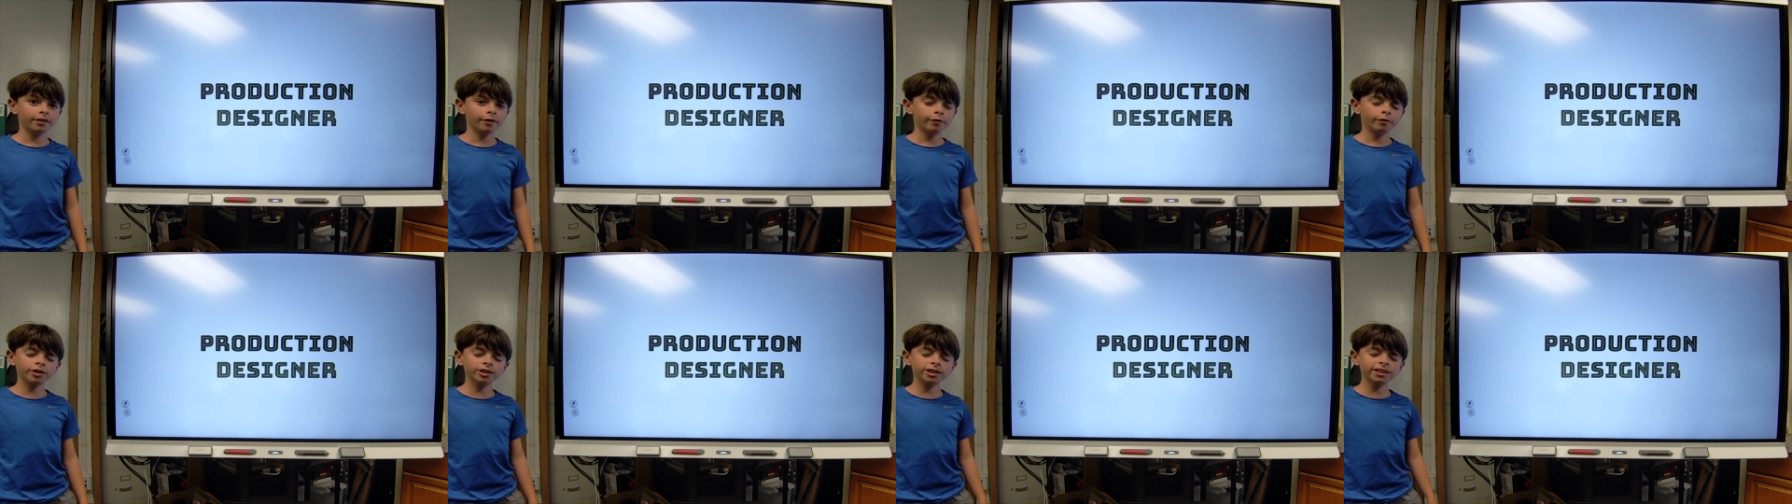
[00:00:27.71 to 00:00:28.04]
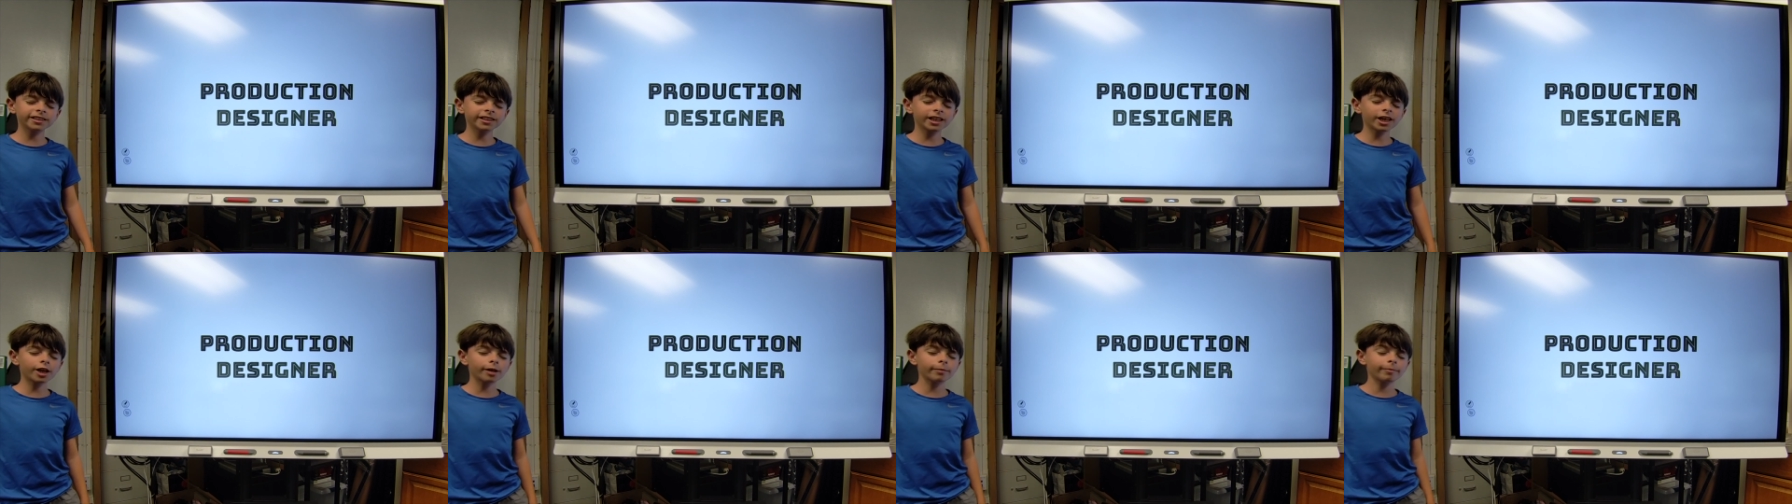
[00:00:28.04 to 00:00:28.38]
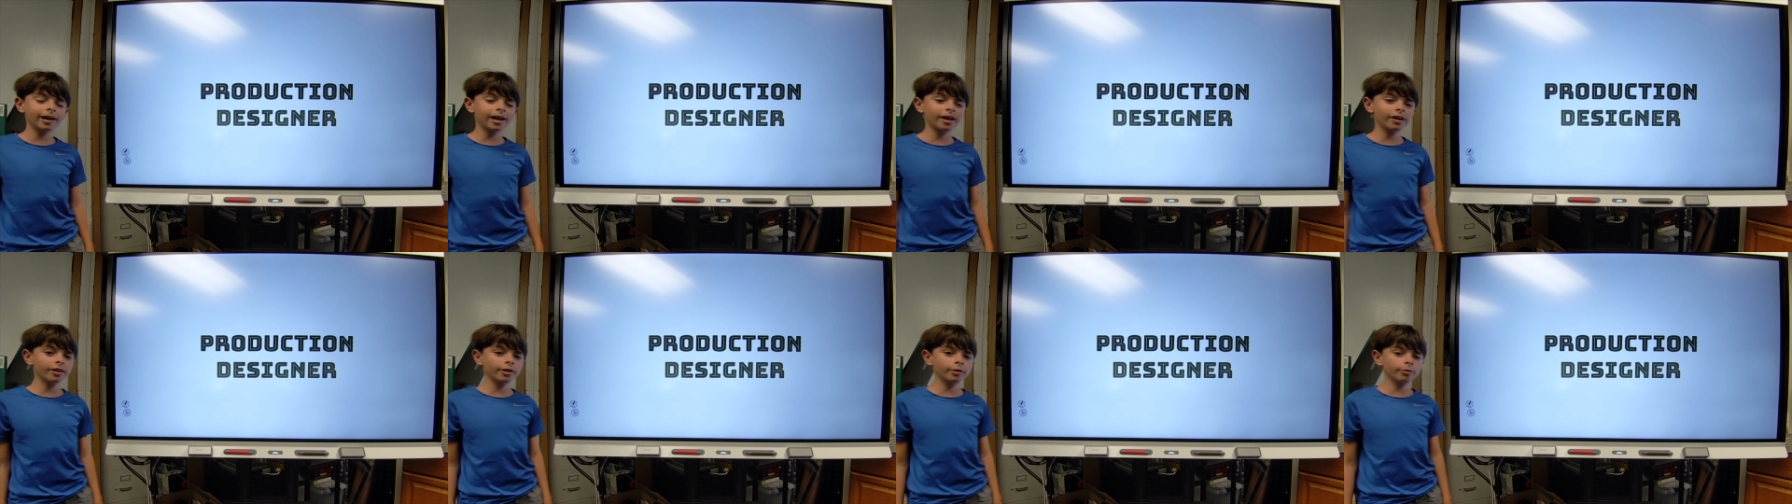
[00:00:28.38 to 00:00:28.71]
First, let's talk
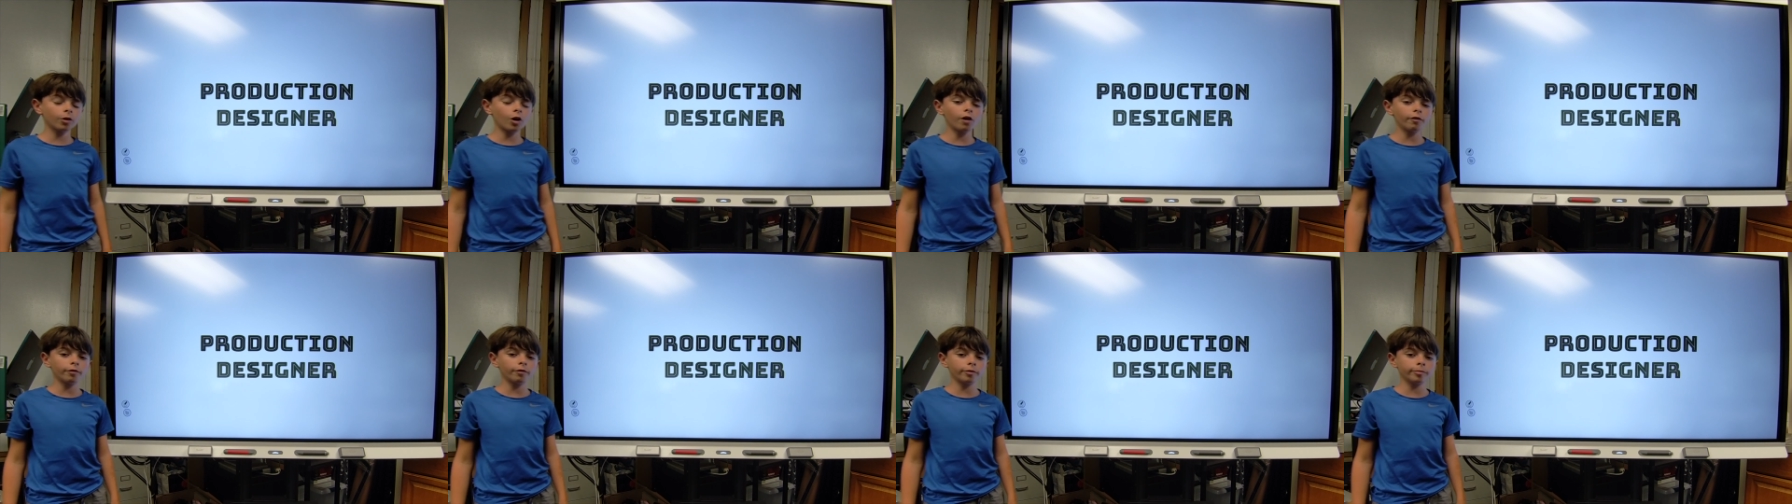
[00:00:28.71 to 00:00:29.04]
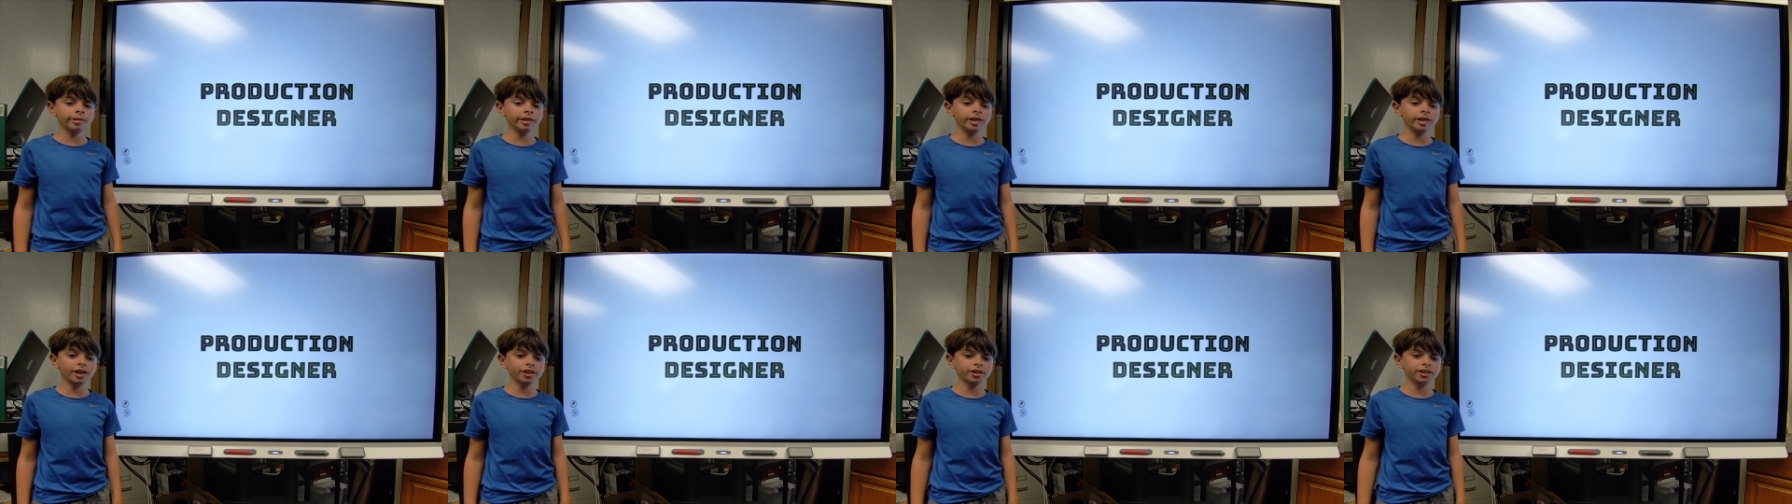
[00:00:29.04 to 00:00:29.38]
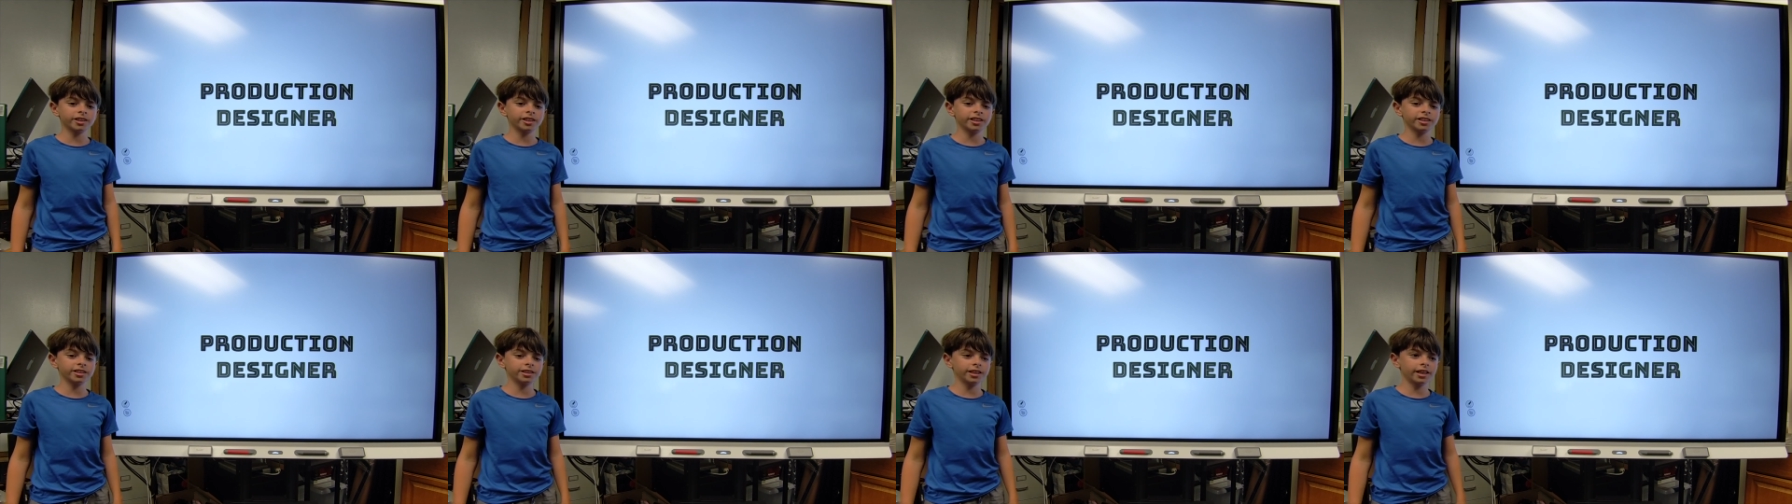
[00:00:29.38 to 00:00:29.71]
about the role of a
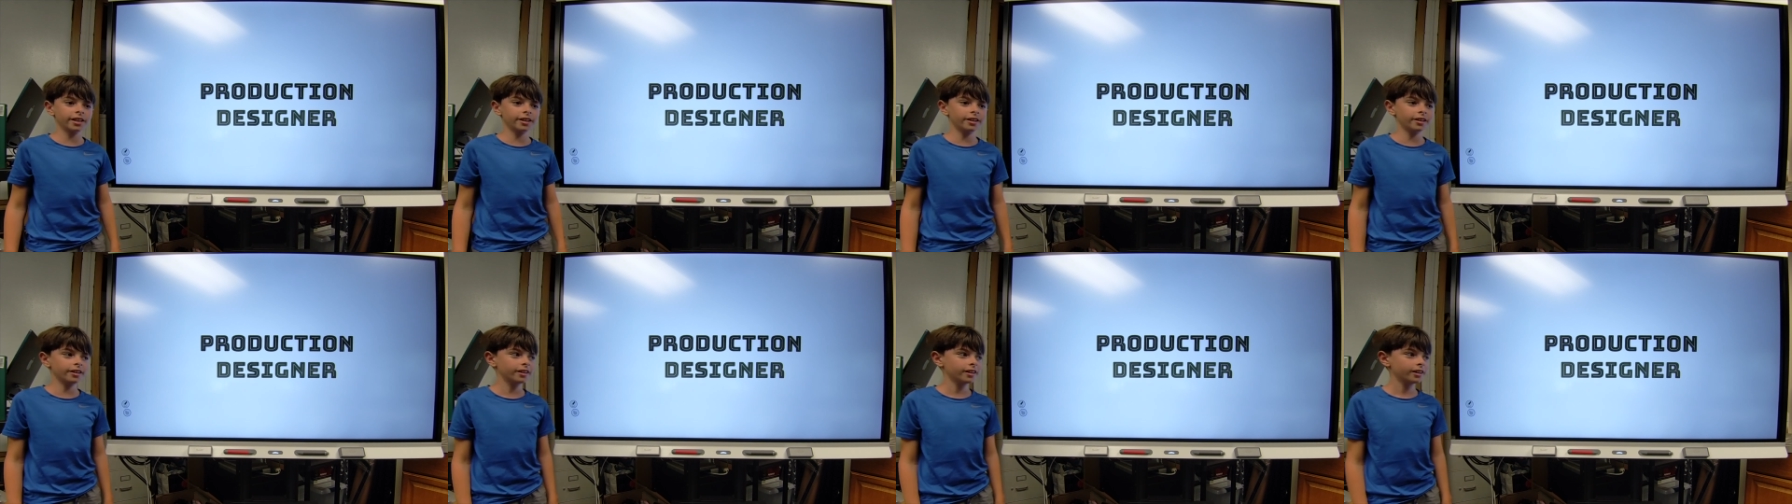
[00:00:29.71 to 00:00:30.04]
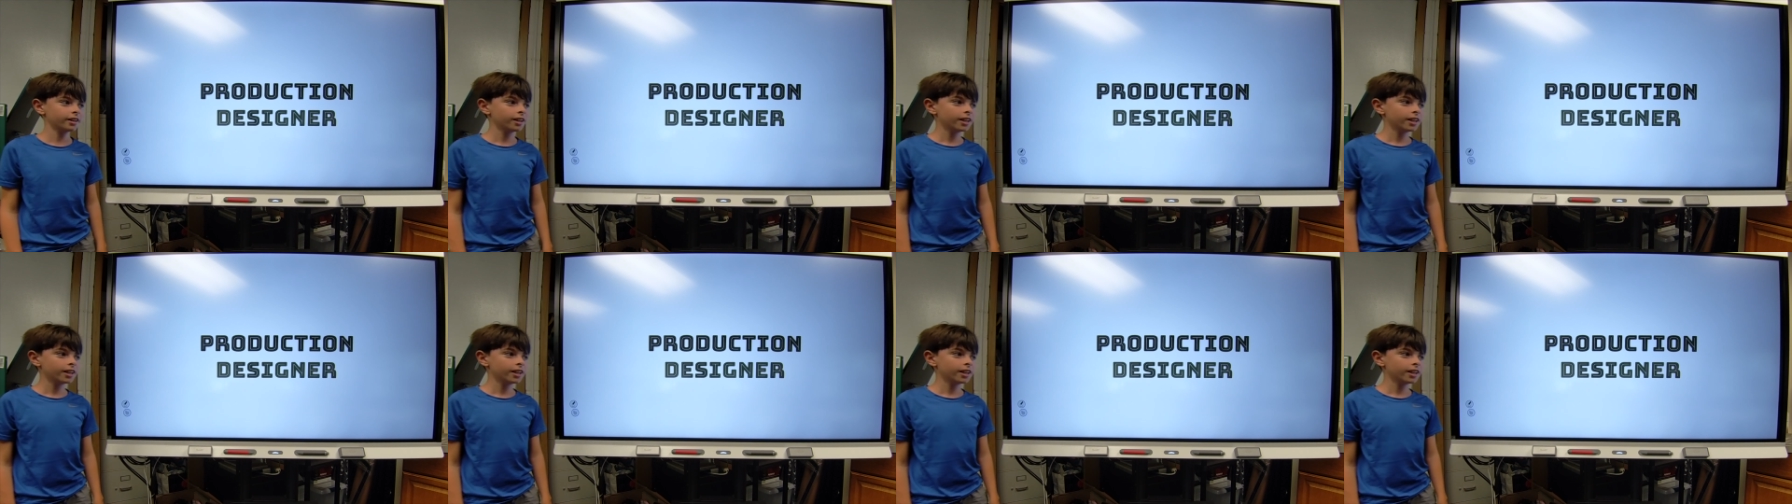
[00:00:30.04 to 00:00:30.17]
production designer.